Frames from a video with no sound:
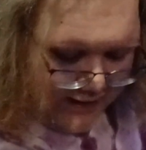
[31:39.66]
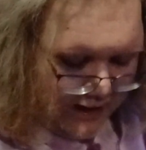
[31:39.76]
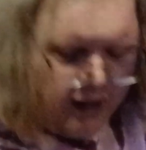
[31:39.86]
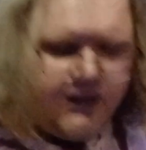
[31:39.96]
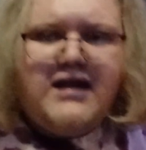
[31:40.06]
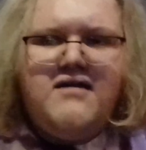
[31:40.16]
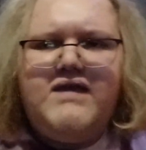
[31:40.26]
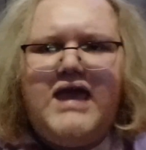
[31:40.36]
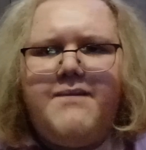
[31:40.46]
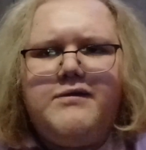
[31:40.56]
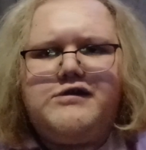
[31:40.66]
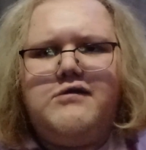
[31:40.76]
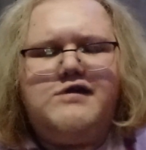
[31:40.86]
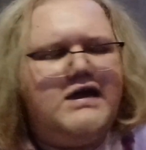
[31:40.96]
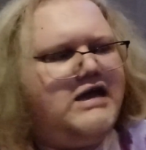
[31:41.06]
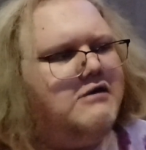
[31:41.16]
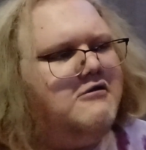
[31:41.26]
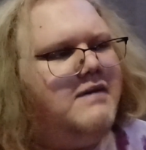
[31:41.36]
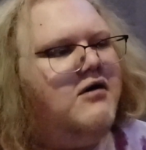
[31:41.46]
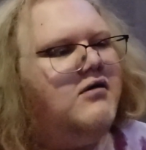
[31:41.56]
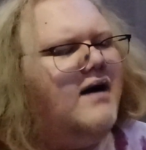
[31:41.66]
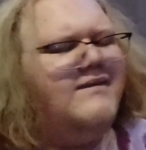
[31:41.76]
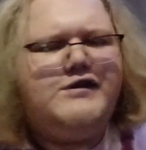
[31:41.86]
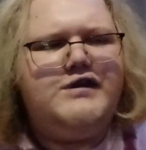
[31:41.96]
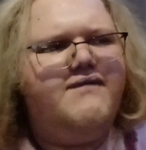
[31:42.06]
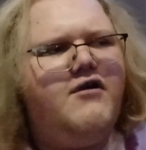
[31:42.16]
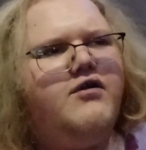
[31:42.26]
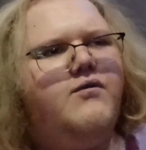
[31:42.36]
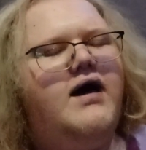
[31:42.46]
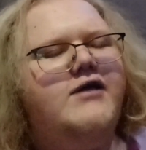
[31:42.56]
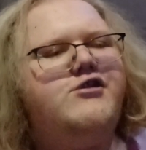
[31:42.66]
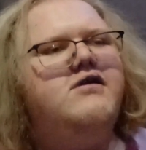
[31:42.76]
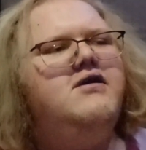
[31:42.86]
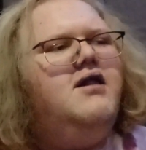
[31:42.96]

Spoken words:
a lot of the episodes I hear about, obviously I've already watched,